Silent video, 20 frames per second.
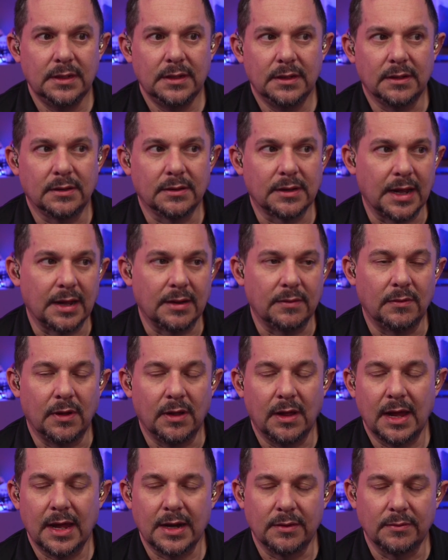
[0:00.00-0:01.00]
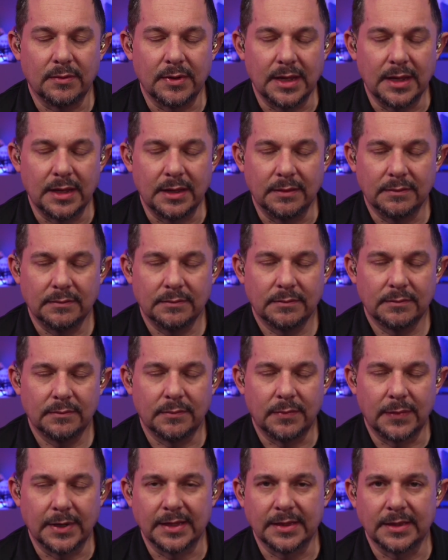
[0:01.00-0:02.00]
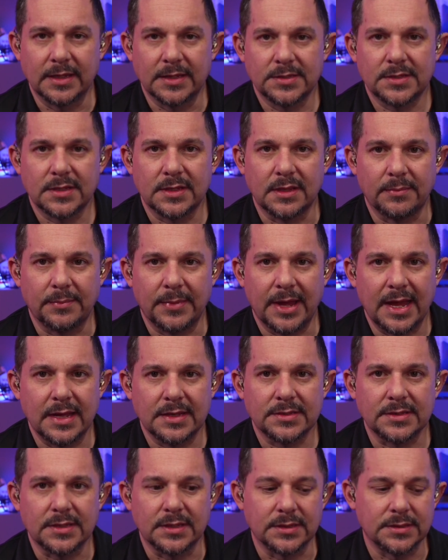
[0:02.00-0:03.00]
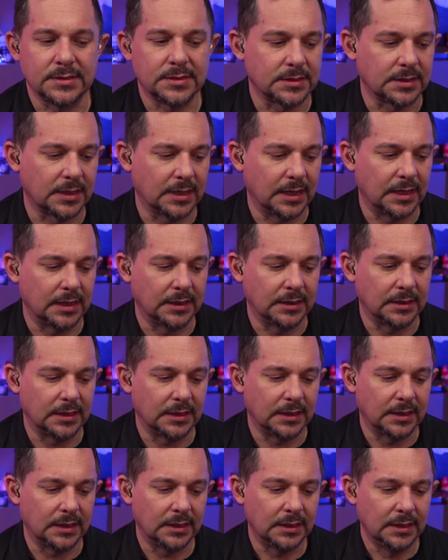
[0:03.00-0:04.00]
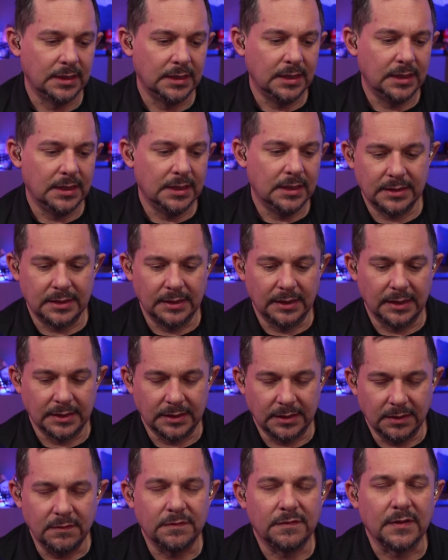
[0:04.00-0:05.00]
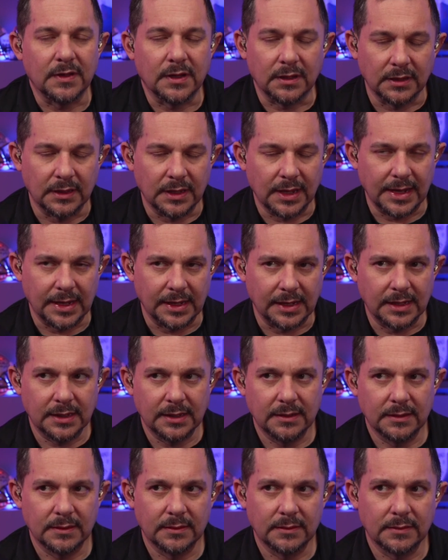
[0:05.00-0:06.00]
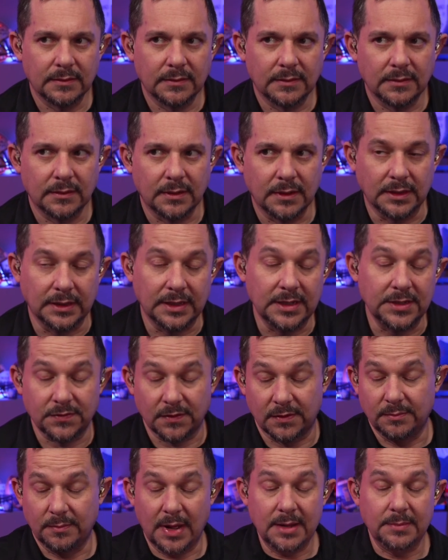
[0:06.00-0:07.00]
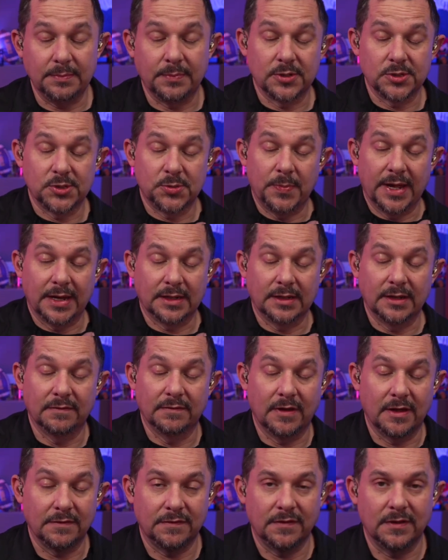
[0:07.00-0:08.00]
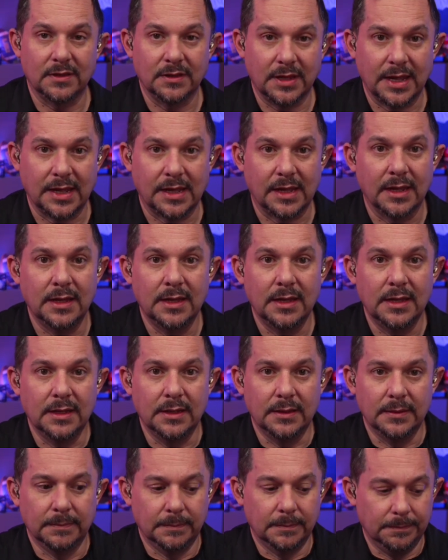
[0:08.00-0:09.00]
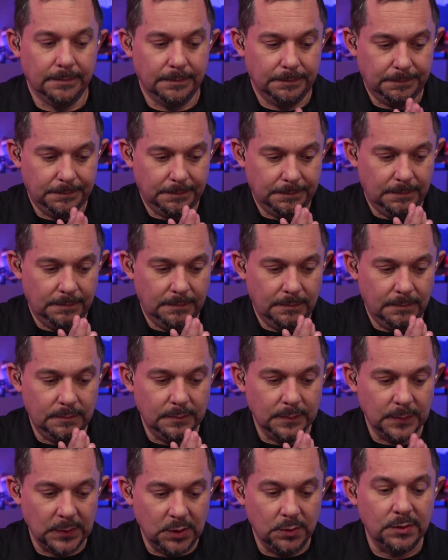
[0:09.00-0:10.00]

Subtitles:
okay, well, how do we bring this to the masses? And I do feel like, at least from my perspective, I feel like you